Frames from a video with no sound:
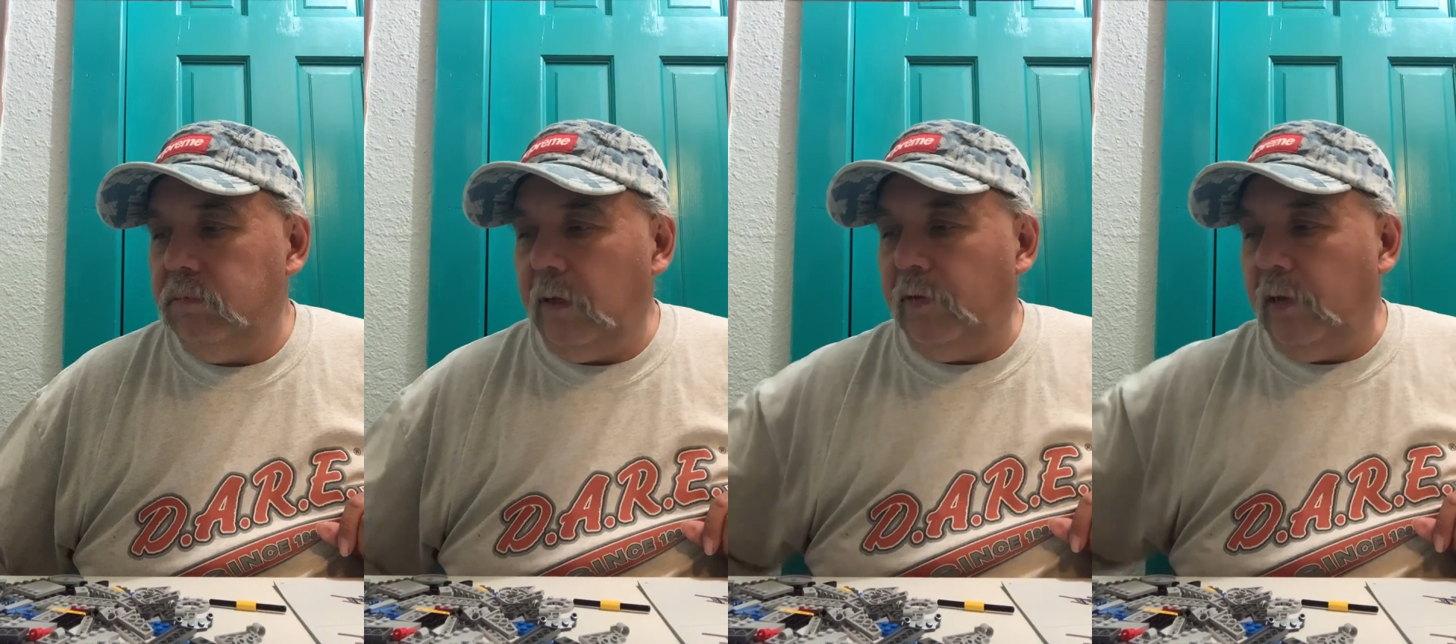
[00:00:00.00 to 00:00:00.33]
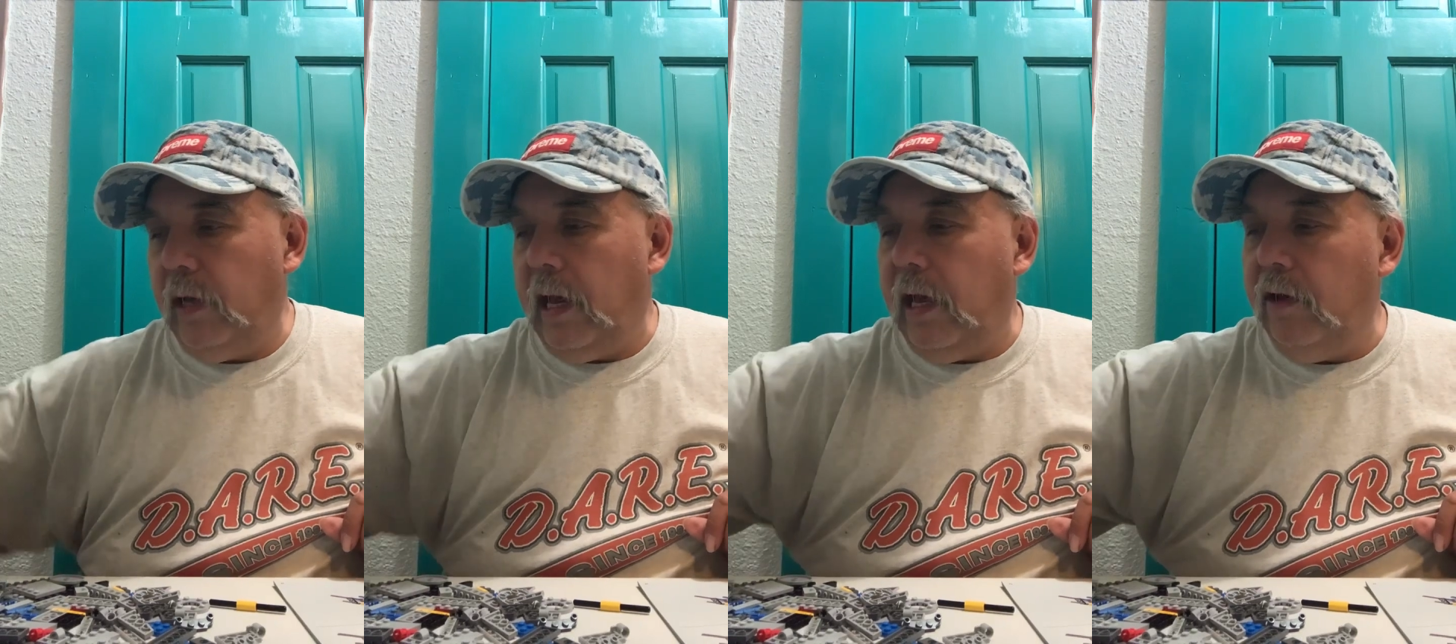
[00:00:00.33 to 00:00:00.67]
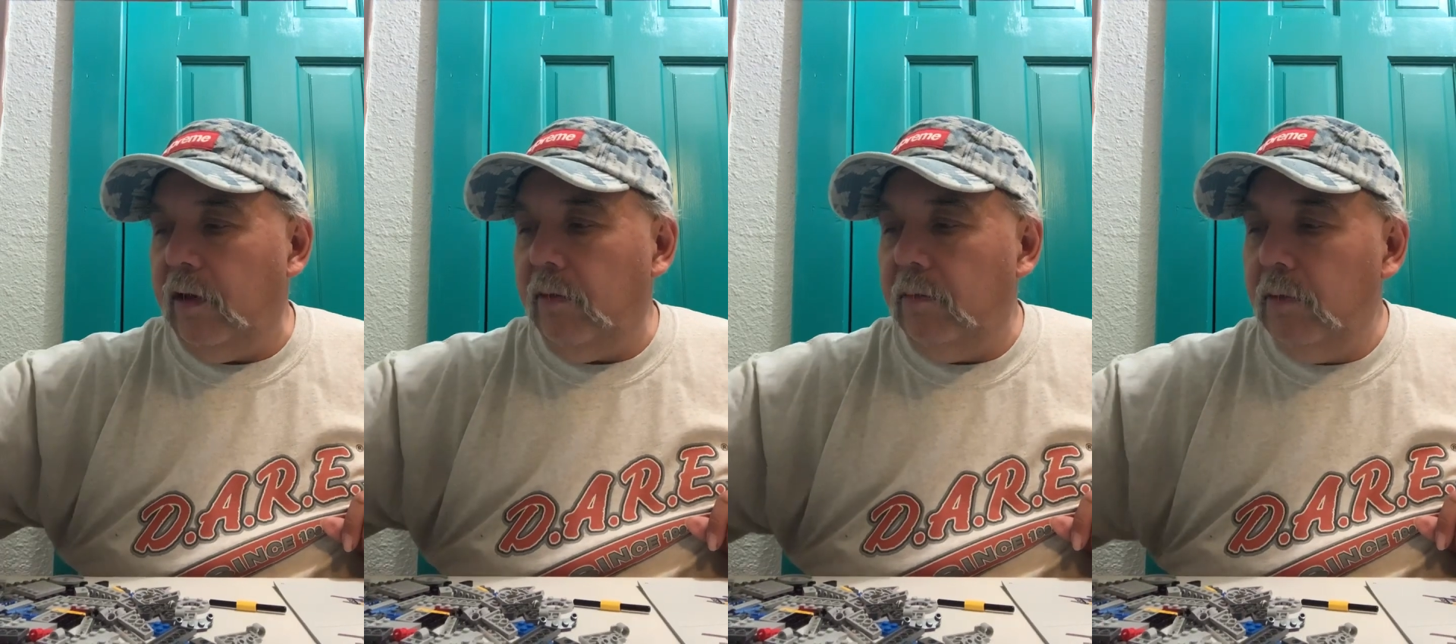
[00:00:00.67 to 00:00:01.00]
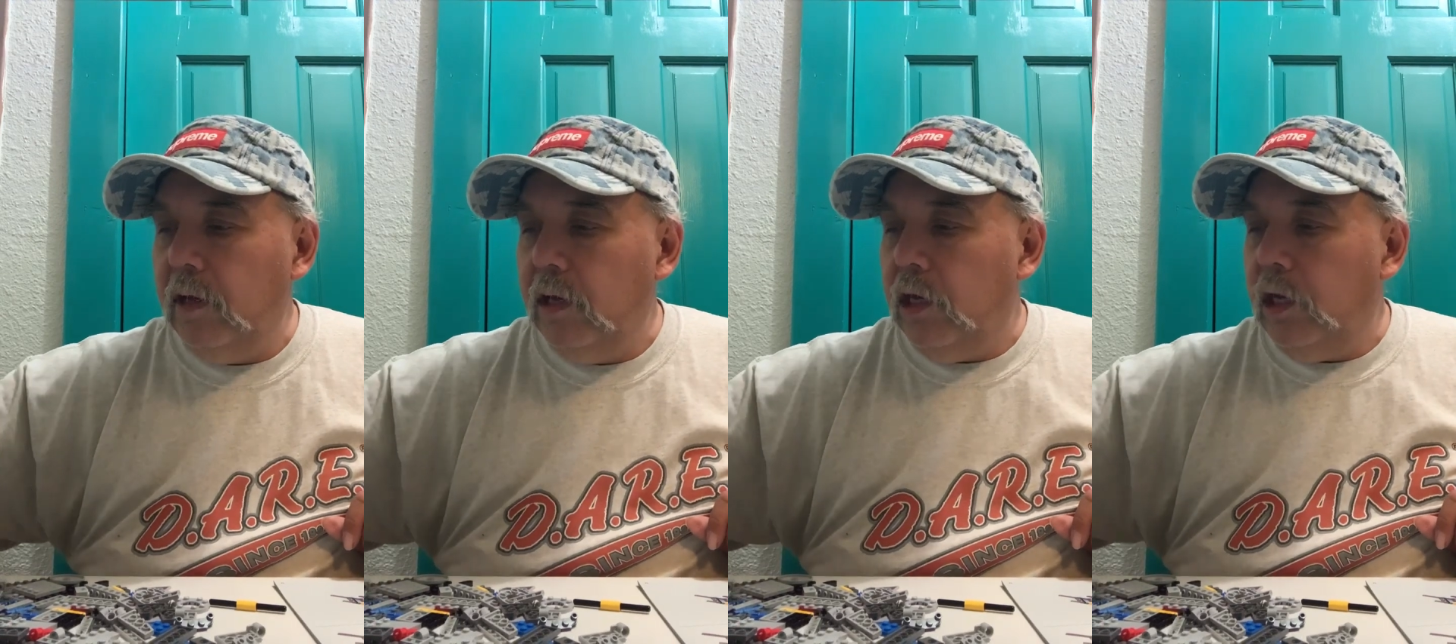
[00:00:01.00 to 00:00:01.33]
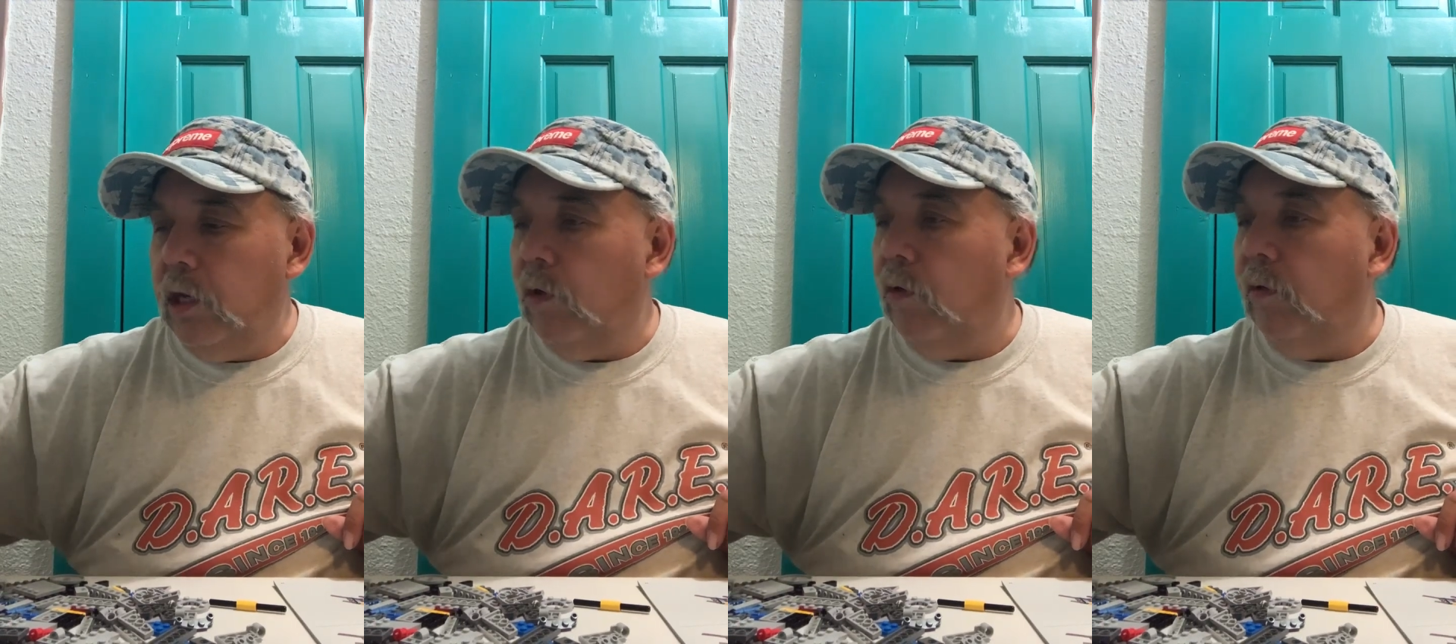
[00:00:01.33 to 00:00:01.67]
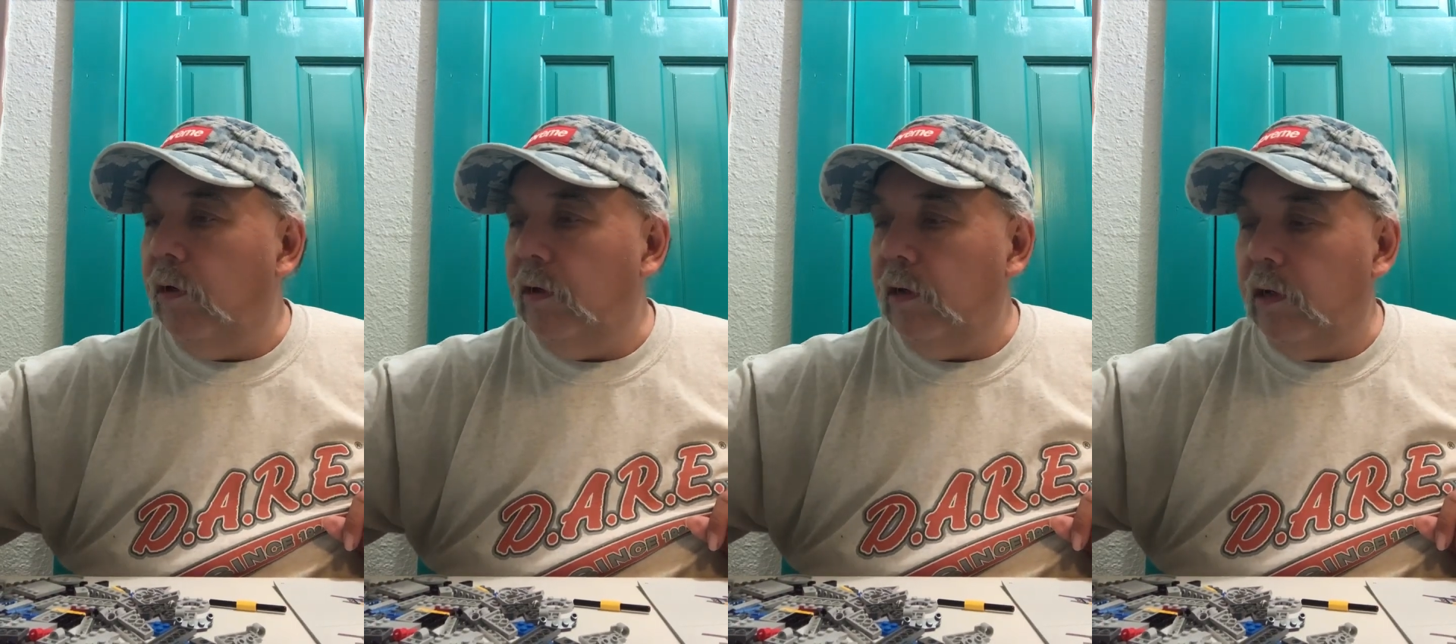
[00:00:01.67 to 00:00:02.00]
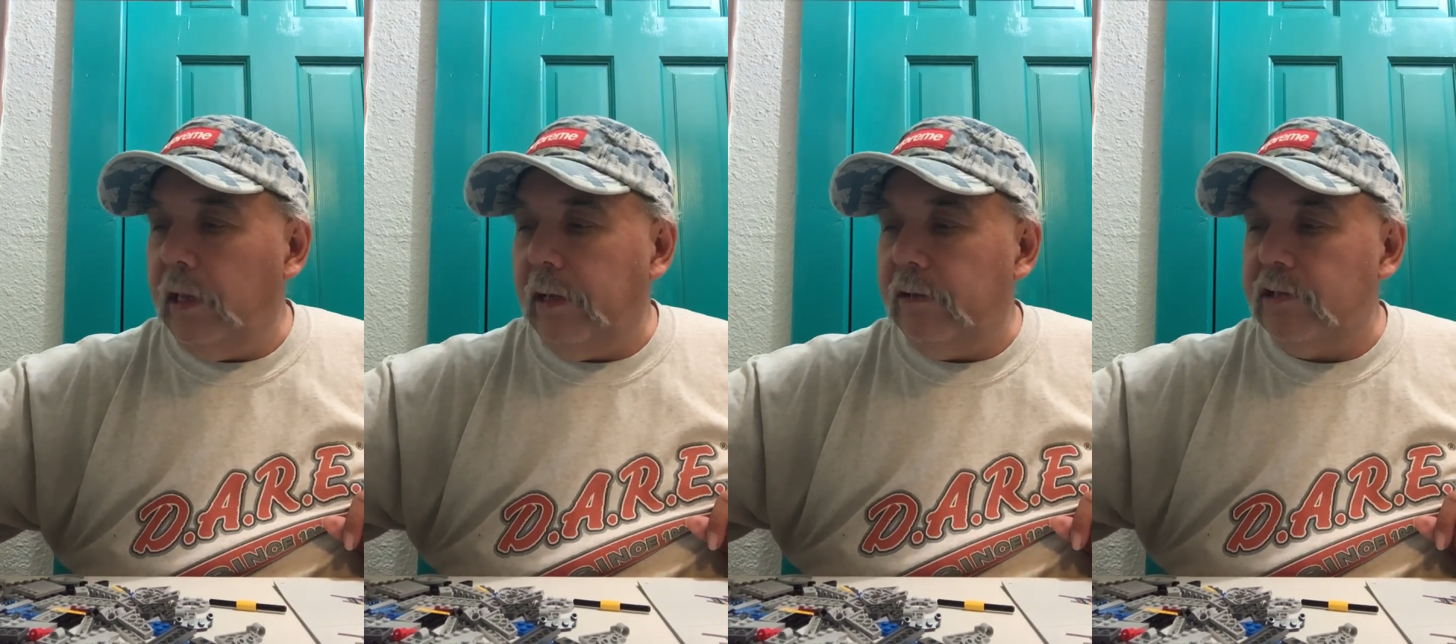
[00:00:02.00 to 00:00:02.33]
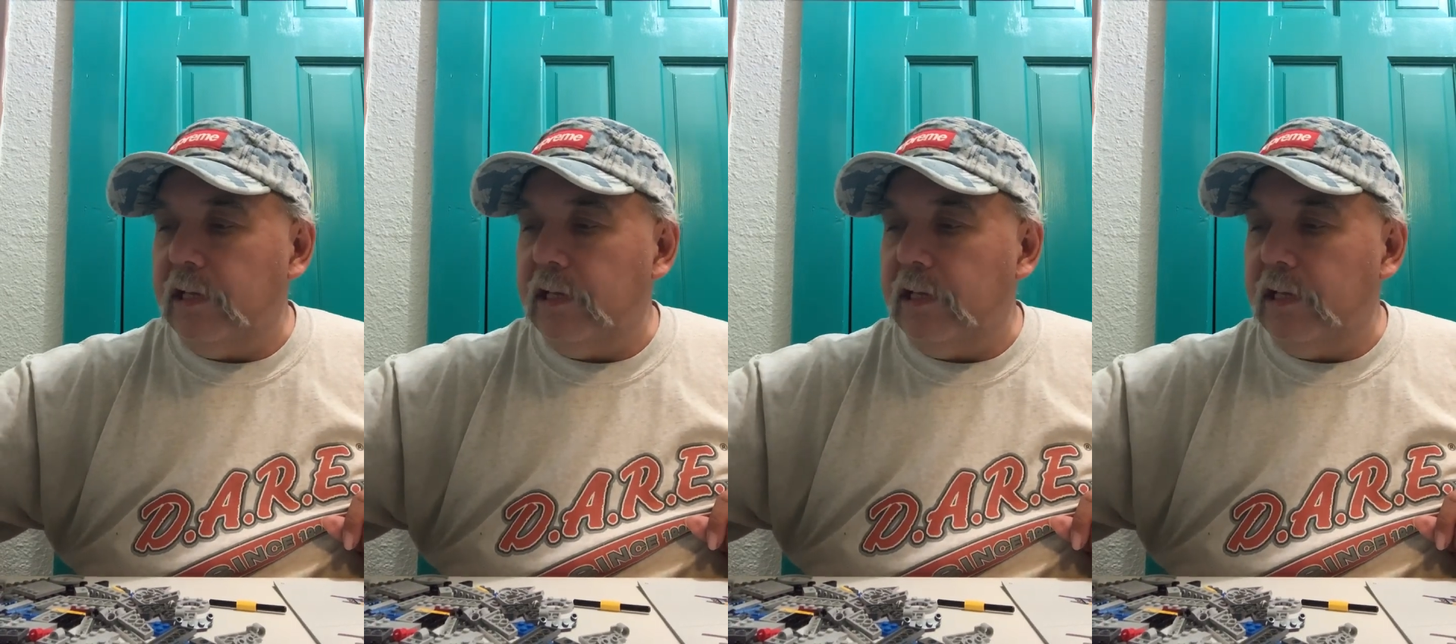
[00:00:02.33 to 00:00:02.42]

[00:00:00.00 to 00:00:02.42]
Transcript: if you had a Lego